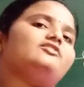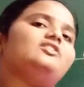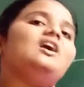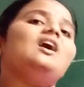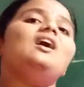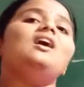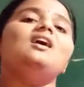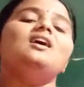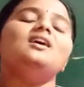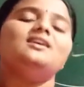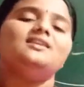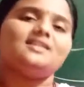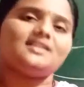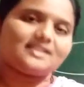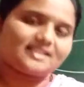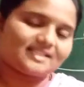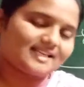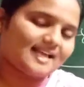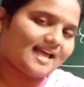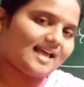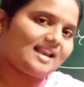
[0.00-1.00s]
the
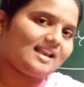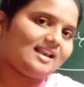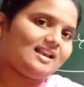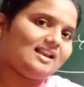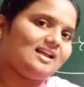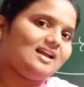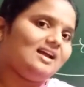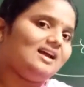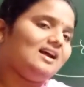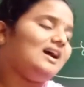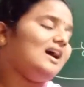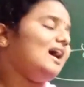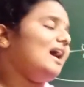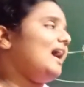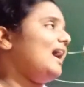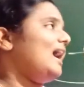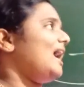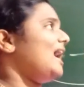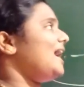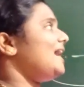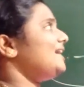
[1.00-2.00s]
cell.
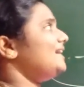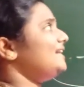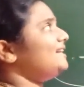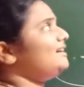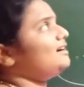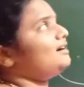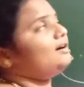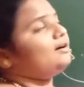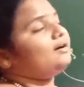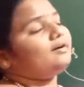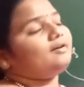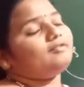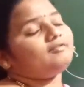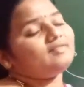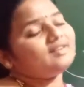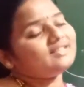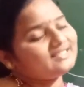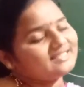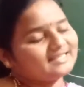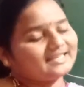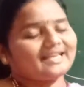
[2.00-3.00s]
And
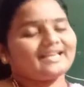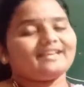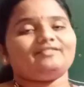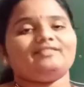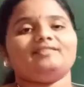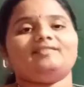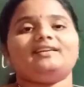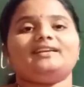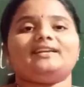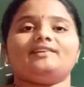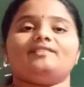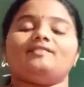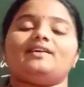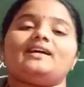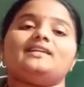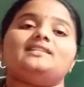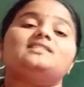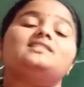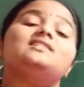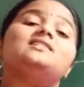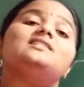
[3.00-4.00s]
once again we will
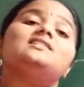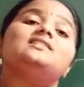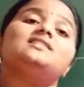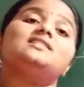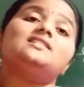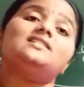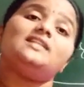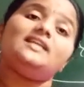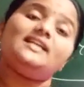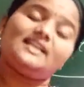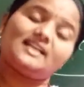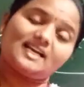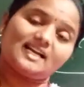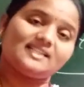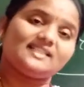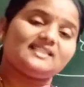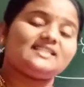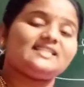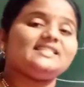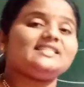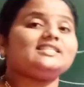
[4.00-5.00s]
revise. It
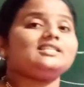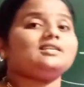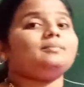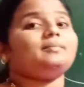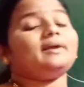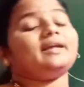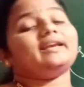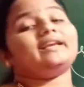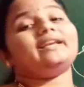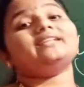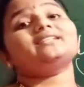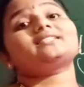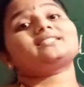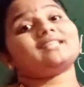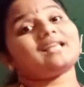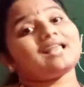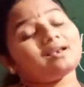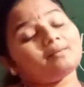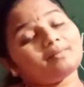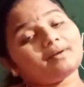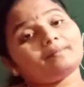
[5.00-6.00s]
consists mainly
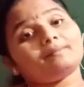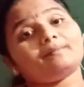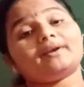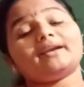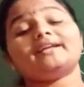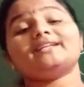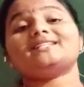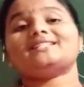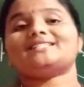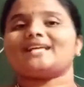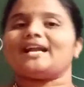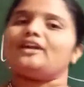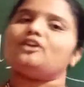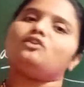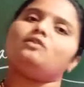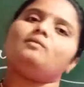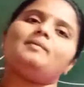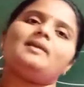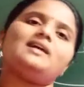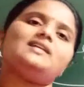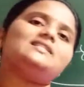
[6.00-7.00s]
cell membrane,
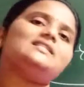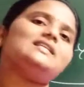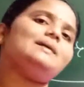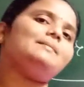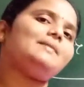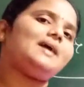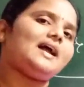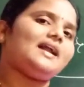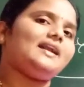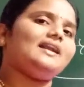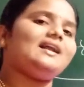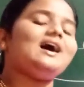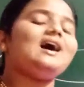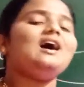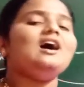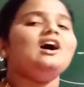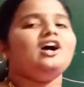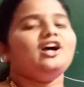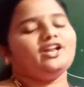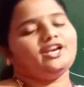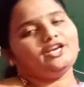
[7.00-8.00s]
cytoplasm and a
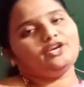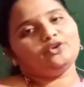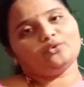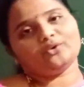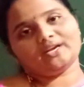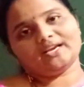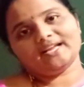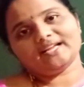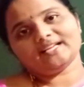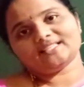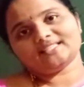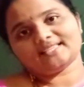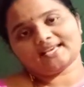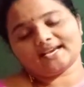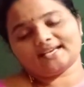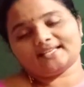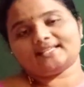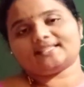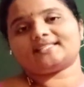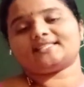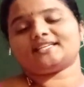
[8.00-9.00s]
nucleus
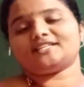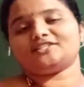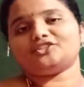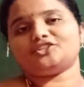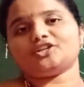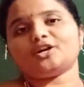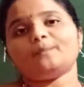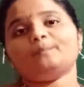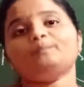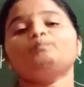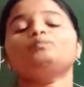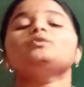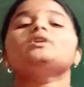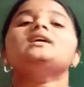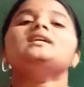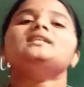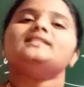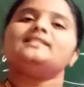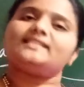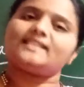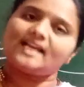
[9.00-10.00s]
at the center.
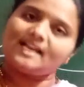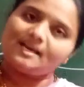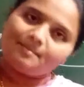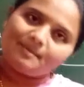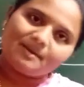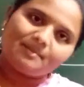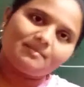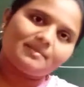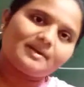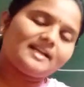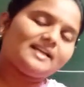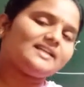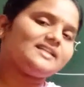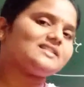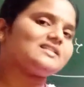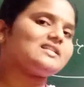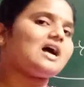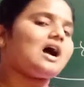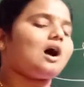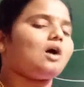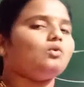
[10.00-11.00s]
Cell membrane is
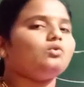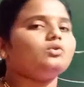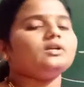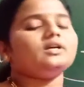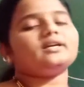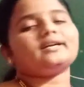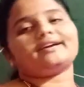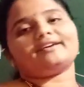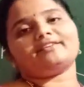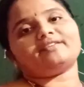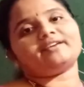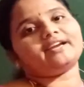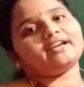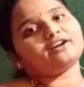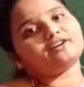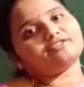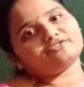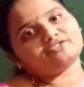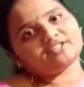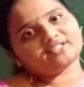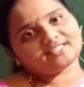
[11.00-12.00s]
the outer covering
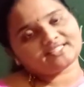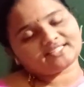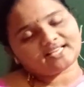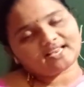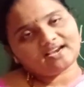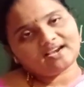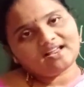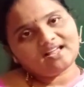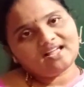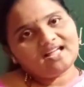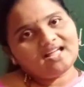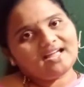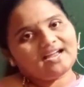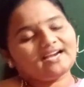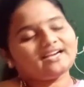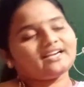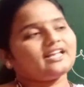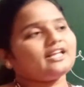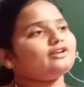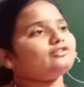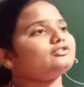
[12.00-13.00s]
of the cell.
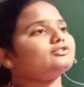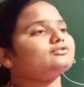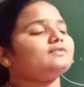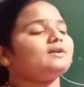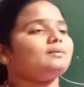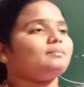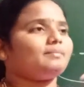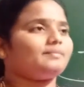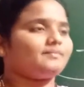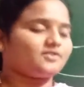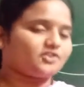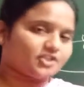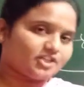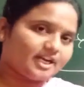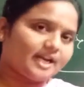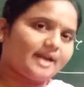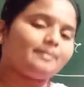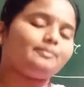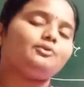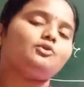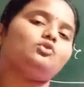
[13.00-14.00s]
It gives one
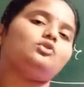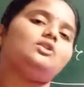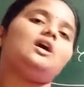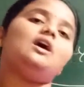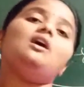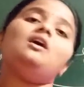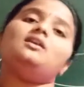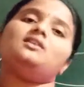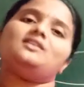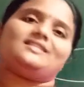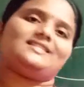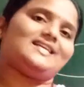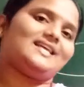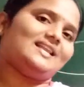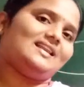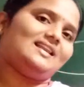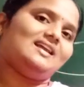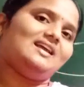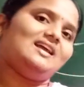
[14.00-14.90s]
shape to the cell.